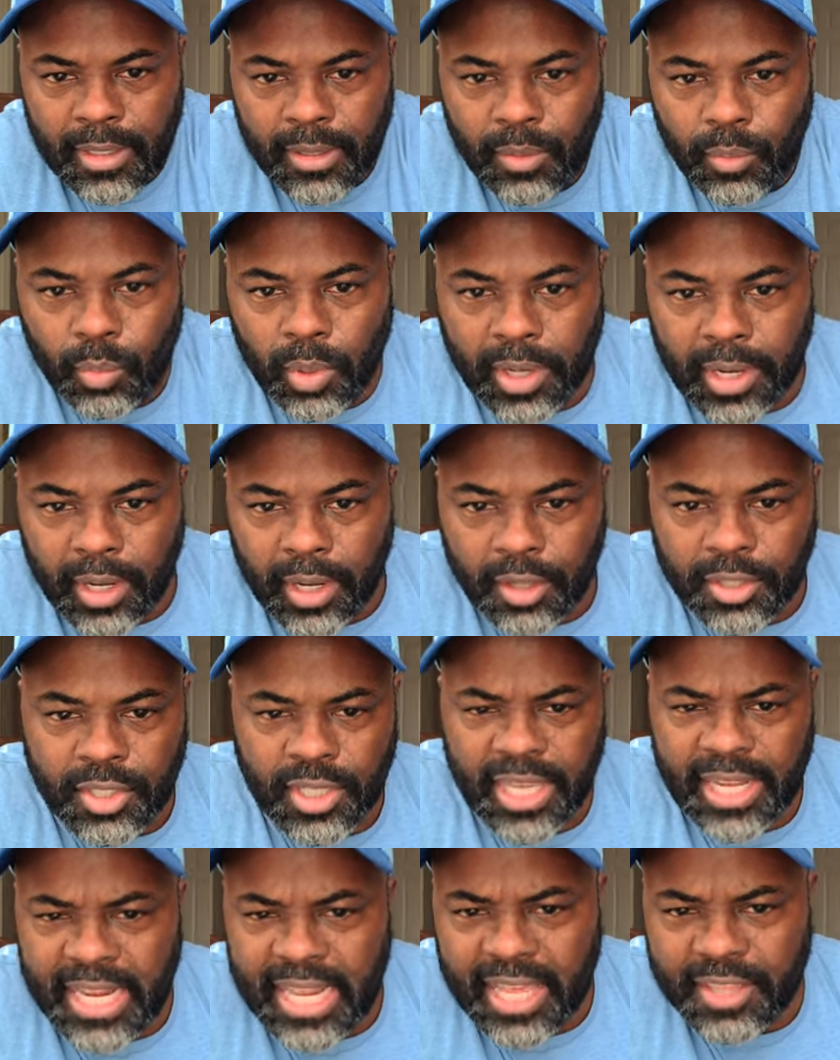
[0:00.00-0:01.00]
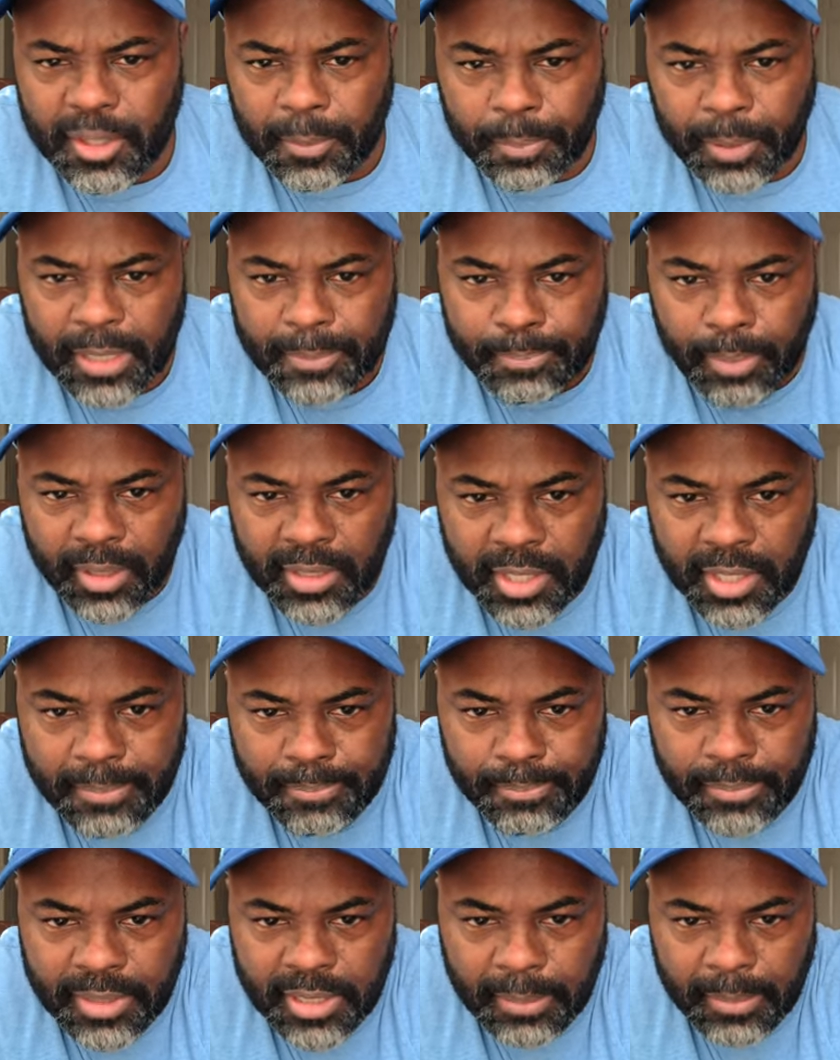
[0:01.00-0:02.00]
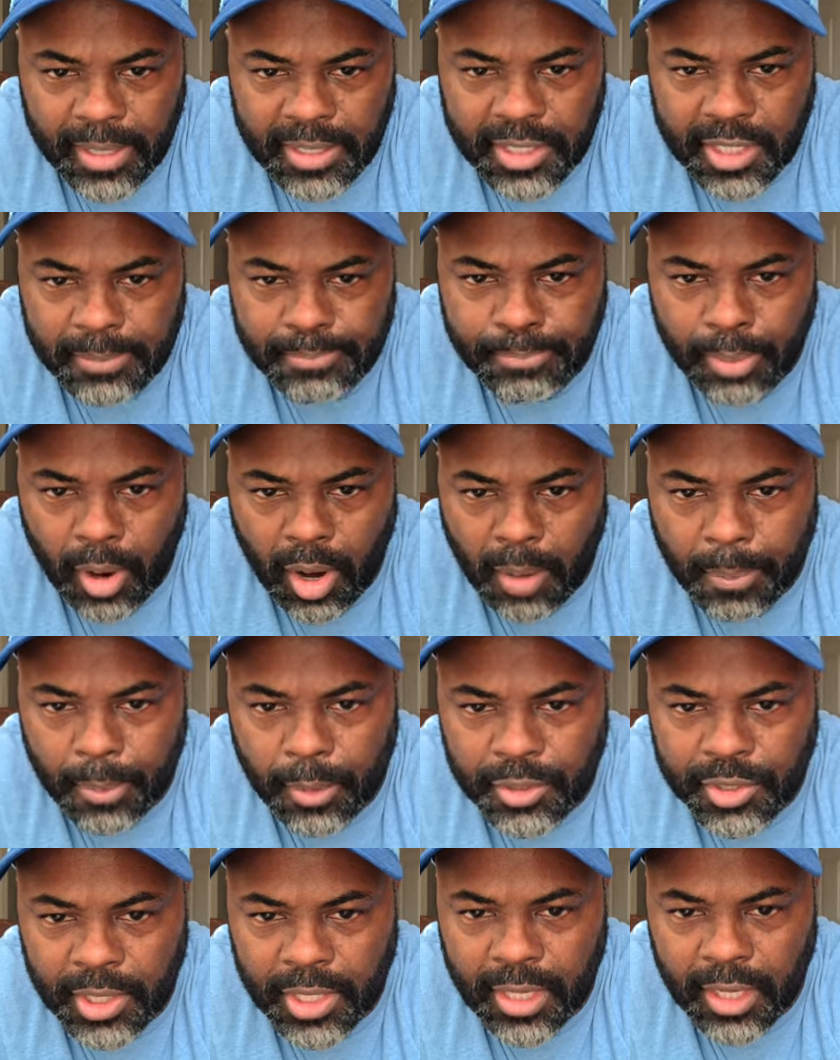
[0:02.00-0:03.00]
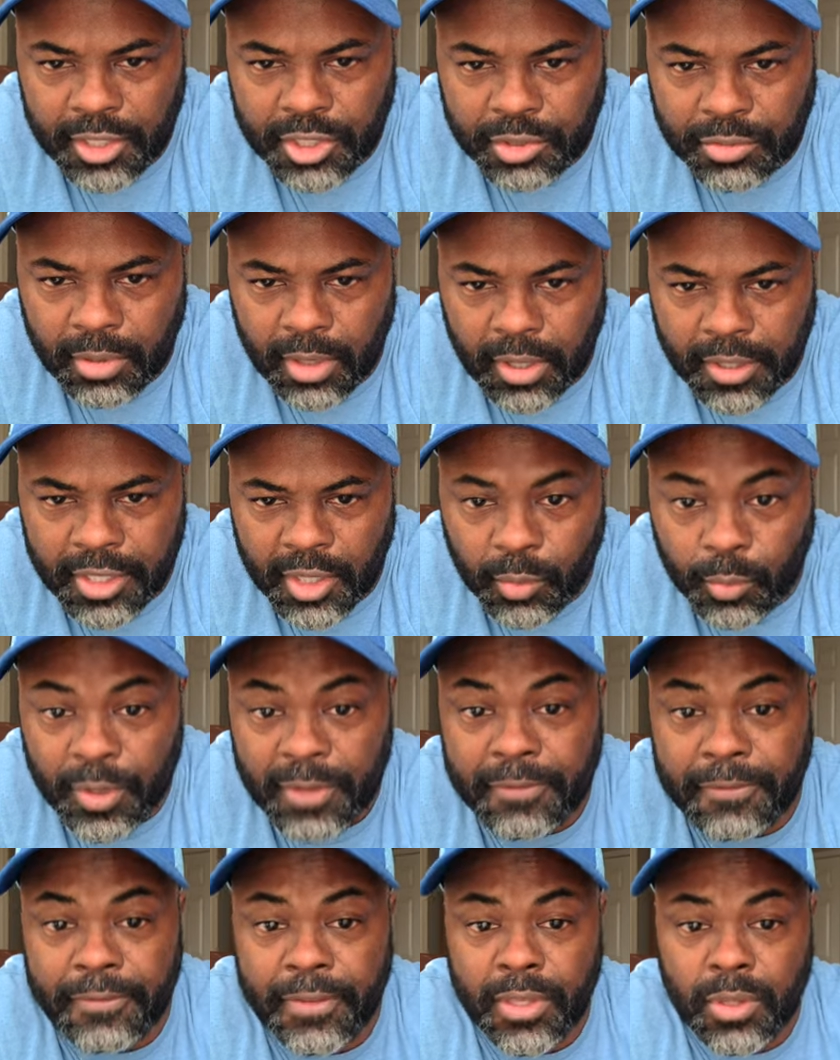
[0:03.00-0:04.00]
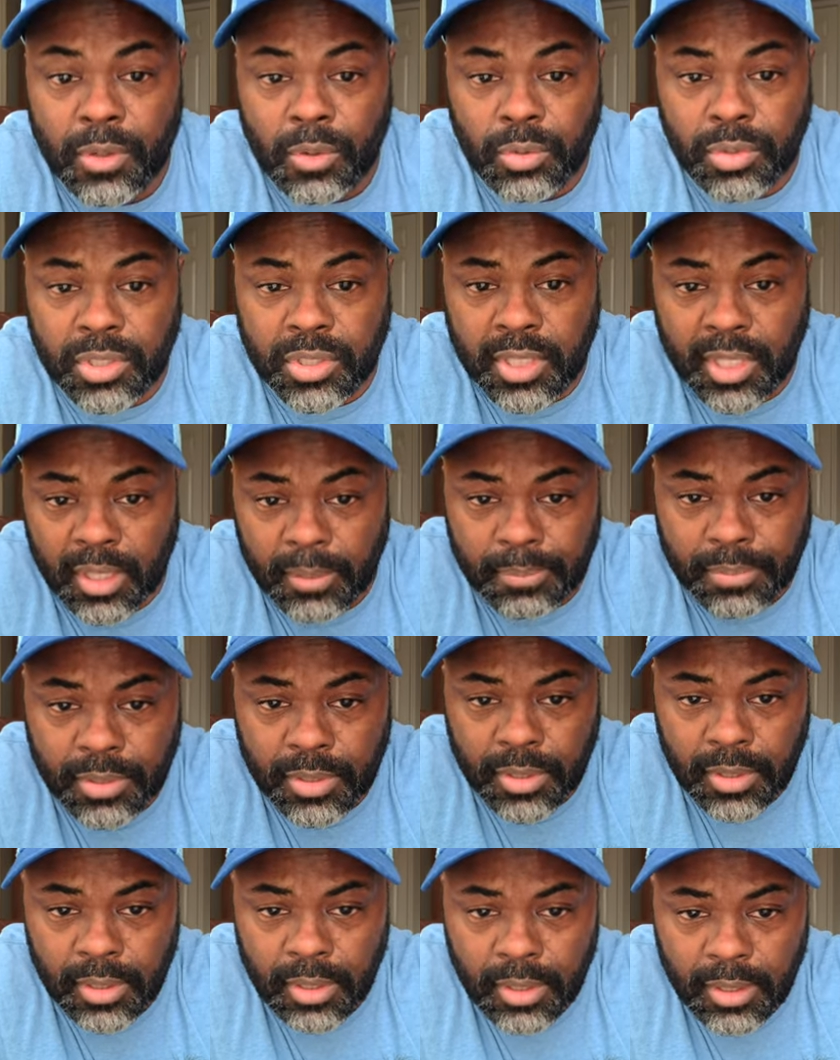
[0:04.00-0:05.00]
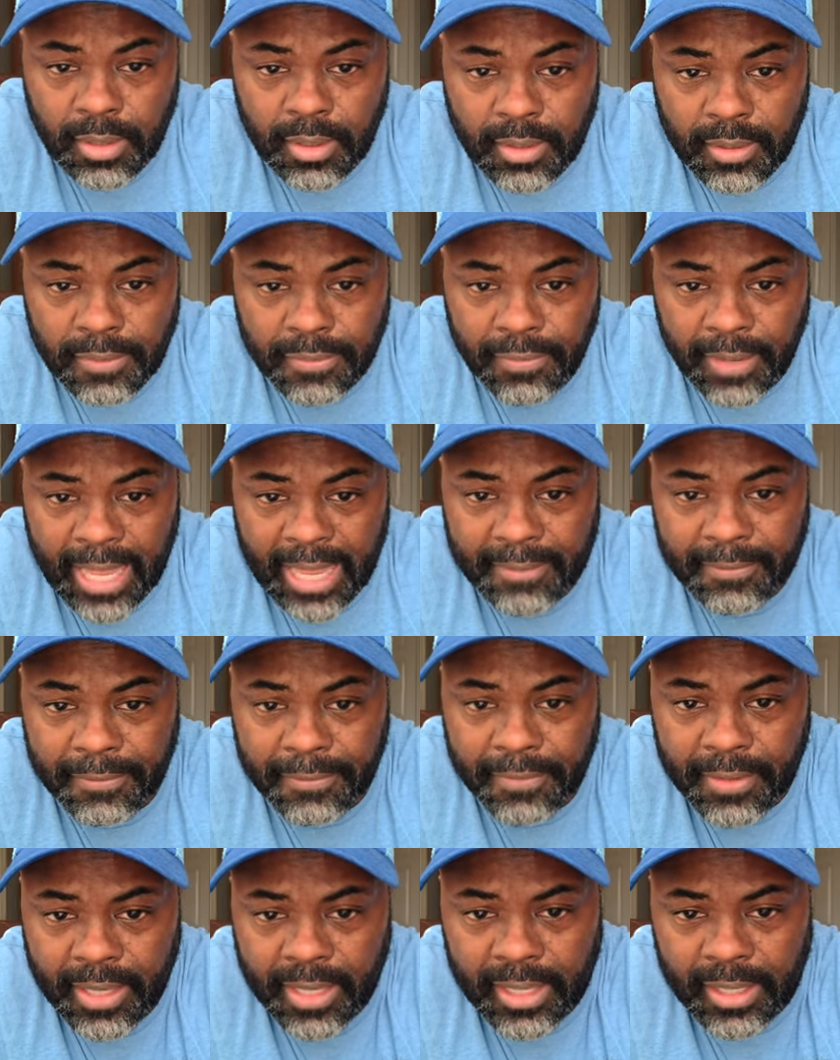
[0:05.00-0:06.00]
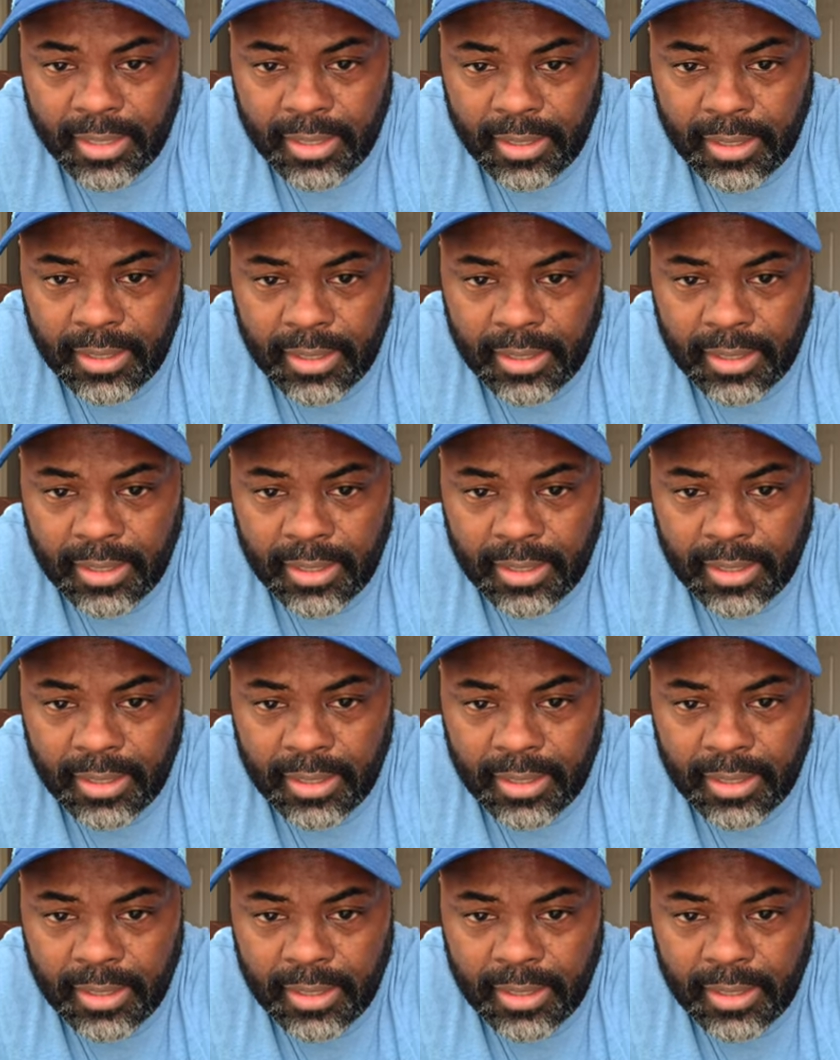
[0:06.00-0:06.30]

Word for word: What else? Any other place? Somebody said barbers in Australia refuse tips, flat fee.